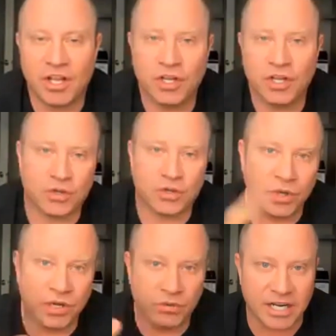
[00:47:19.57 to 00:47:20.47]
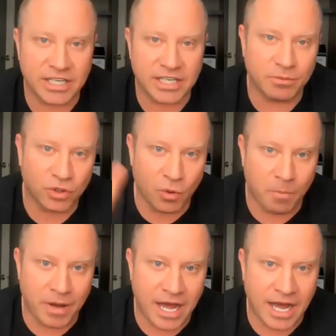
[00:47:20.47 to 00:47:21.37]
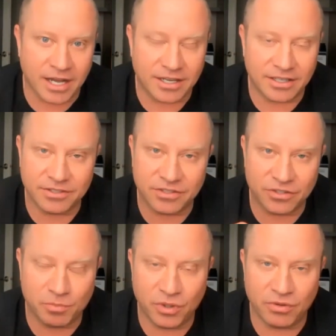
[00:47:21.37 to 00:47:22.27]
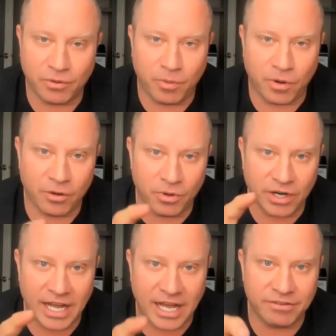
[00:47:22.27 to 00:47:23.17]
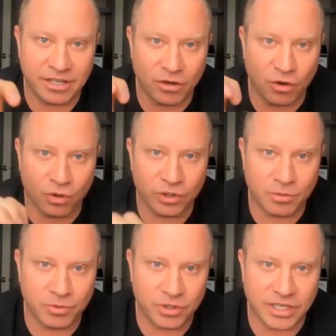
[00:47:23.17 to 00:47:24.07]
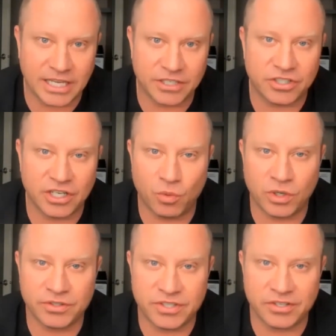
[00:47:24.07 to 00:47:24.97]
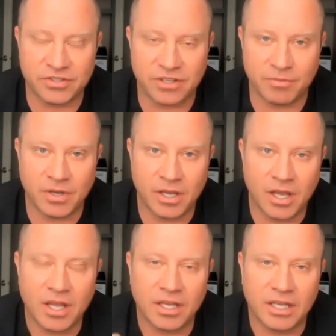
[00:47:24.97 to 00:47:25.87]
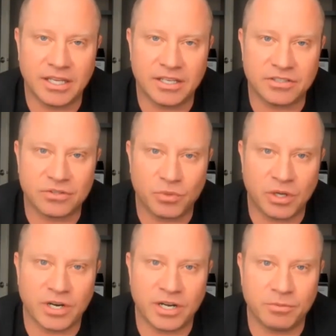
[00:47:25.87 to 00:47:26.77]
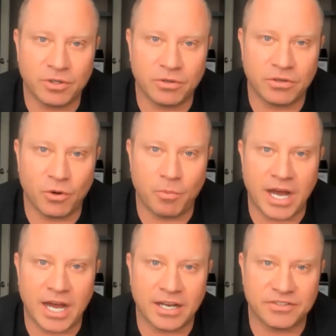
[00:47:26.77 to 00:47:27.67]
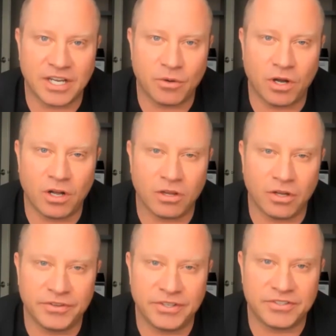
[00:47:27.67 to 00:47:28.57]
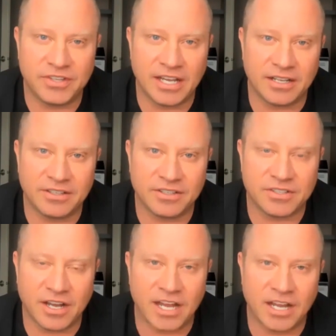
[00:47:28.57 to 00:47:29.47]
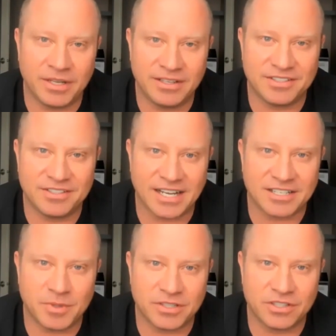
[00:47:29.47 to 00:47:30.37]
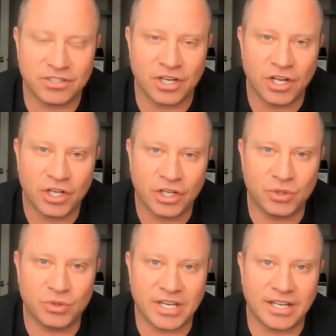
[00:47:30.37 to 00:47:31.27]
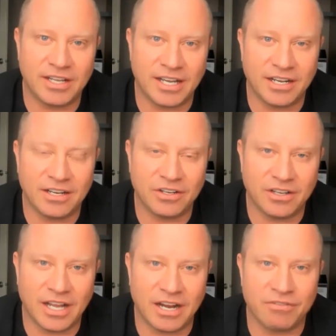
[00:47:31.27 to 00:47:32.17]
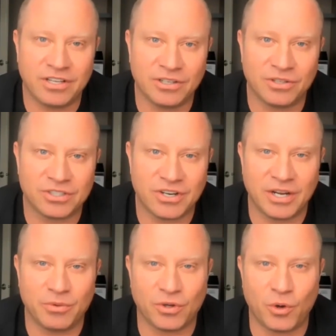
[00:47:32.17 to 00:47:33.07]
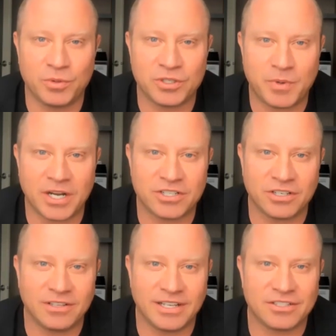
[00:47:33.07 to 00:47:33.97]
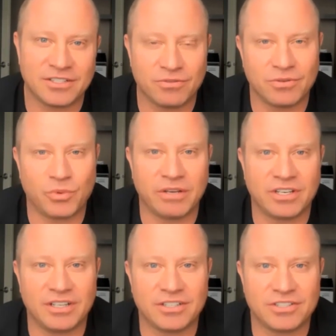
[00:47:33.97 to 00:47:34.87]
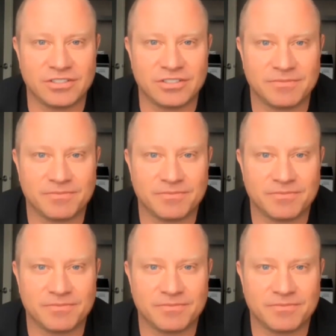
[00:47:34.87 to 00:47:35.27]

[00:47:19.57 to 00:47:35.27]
So we were actually able to go back, and this is the beautiful part about having all the communication in one system, is we were able to go back and say, well, on this date at this time and this text message, you said that everything looks great with the home inspection. Let's waive conditions.